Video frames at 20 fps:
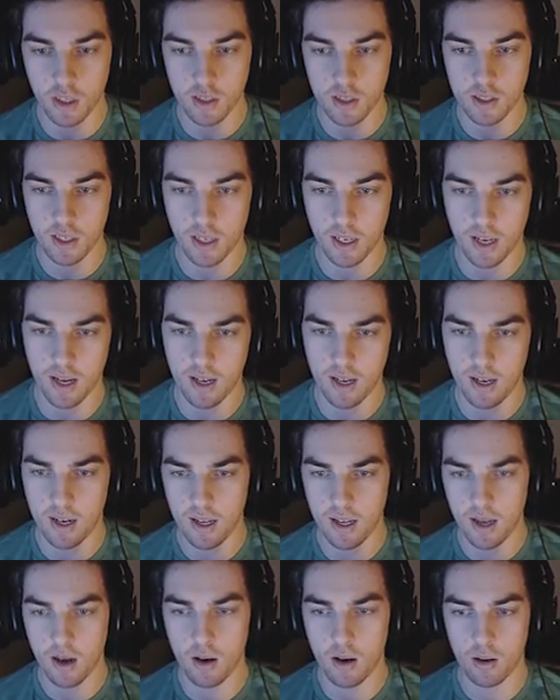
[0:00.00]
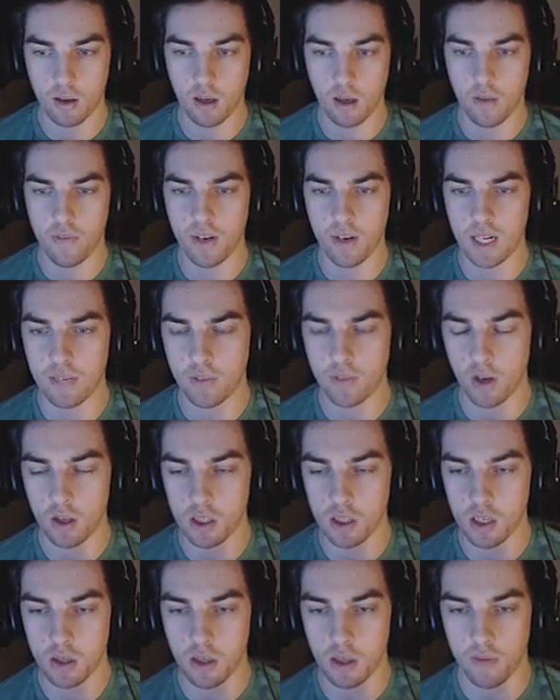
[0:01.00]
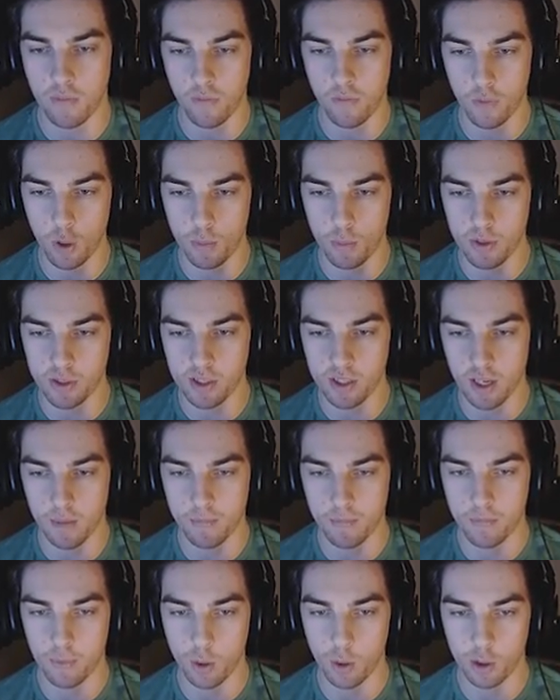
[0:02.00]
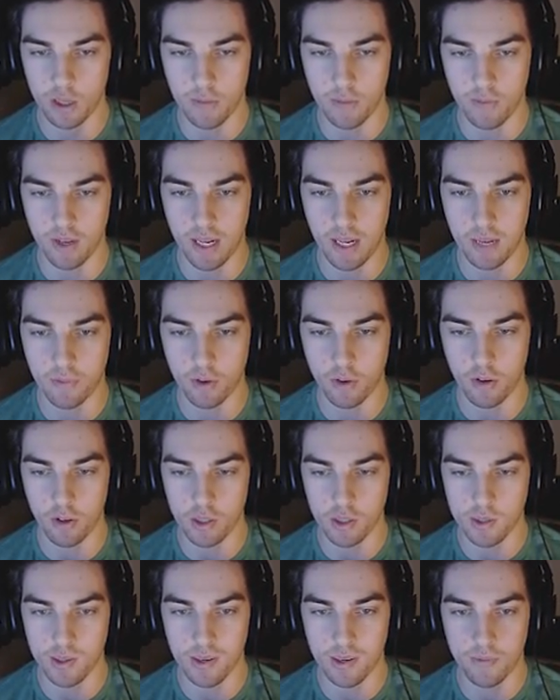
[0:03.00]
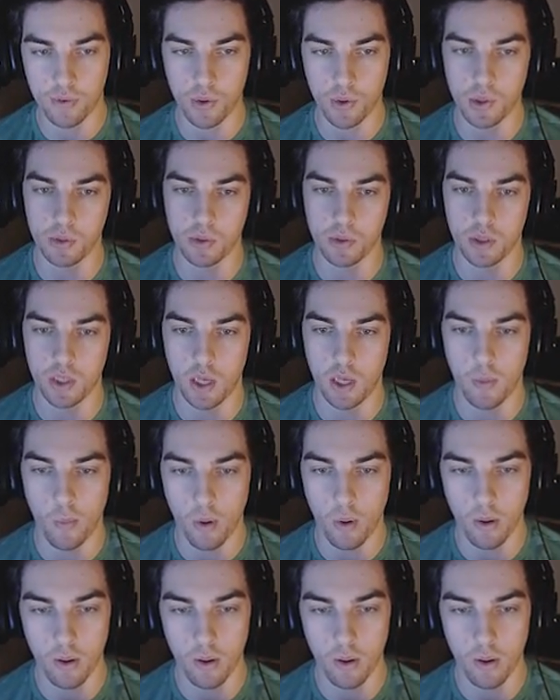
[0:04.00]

it again, and I, I think I've gone into a different room this time. Well, I definitely have gone into, and I thought it was the same one,